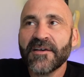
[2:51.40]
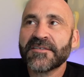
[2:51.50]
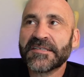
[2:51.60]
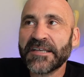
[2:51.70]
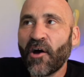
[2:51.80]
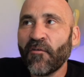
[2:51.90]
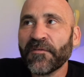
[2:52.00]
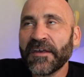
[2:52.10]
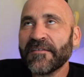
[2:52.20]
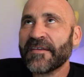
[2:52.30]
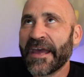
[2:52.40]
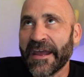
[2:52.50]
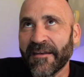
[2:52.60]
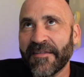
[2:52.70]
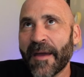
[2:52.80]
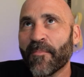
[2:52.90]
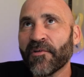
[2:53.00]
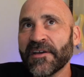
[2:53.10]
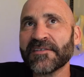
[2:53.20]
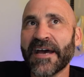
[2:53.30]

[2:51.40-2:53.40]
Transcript: Self-contained, that brings